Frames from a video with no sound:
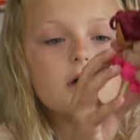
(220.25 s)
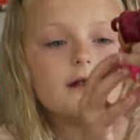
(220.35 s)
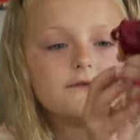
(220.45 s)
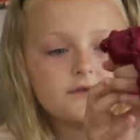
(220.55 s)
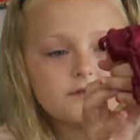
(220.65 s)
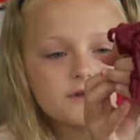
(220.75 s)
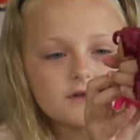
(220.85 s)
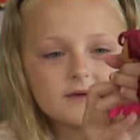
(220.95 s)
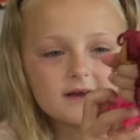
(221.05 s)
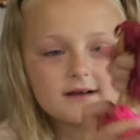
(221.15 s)
And she's
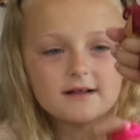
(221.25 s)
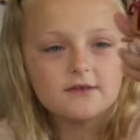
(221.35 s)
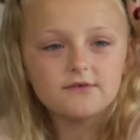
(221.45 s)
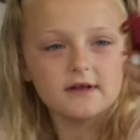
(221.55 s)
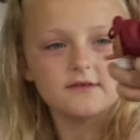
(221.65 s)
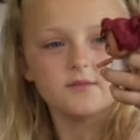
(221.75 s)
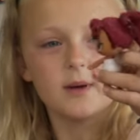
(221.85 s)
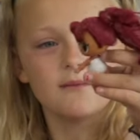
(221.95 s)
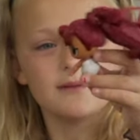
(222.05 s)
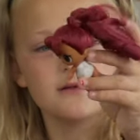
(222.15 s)
going to be a colour changer
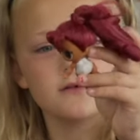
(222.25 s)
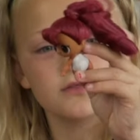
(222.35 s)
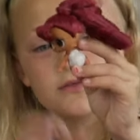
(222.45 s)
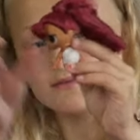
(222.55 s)
by the looks